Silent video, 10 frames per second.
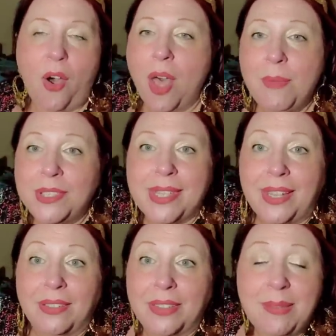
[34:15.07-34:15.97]
almost
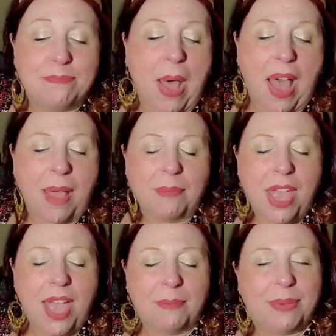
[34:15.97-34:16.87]
like a lip balm,
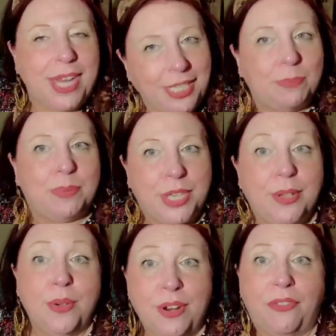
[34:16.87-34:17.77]
but it's
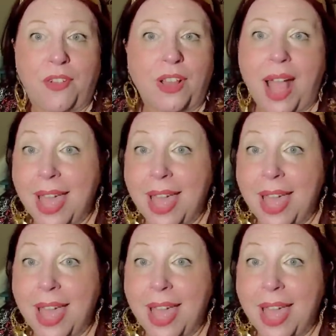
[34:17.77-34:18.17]
beautiful.